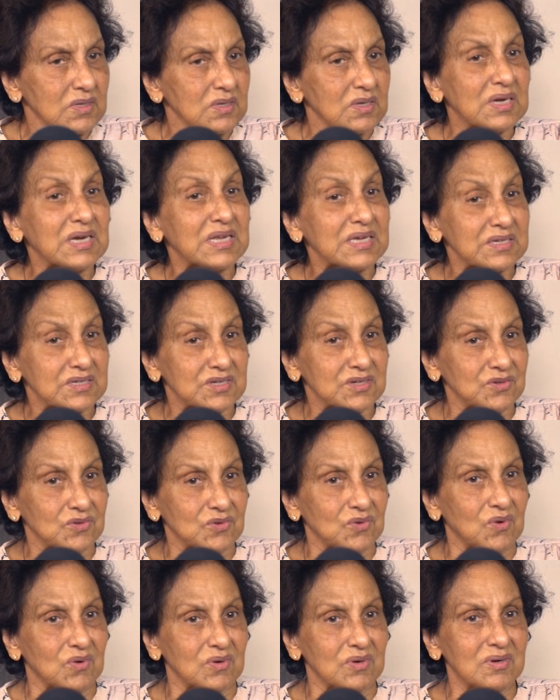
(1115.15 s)
later
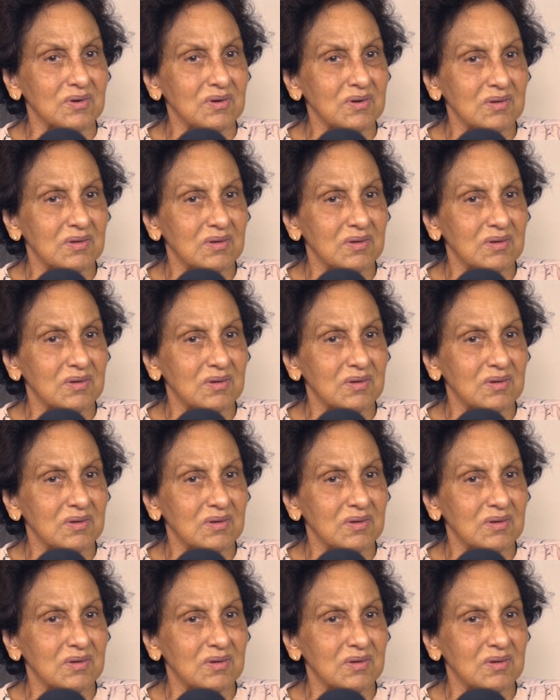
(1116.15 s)
on